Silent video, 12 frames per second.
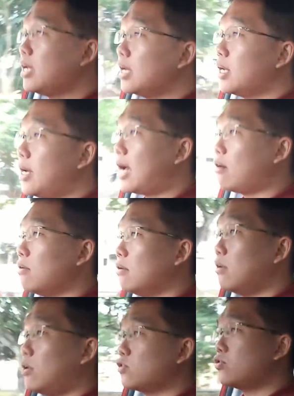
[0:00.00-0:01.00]
now
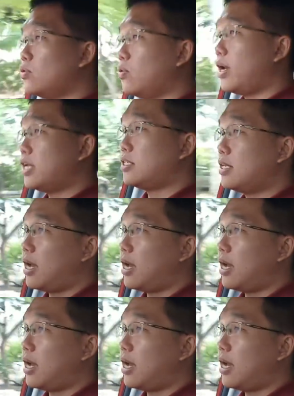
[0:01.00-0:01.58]
also as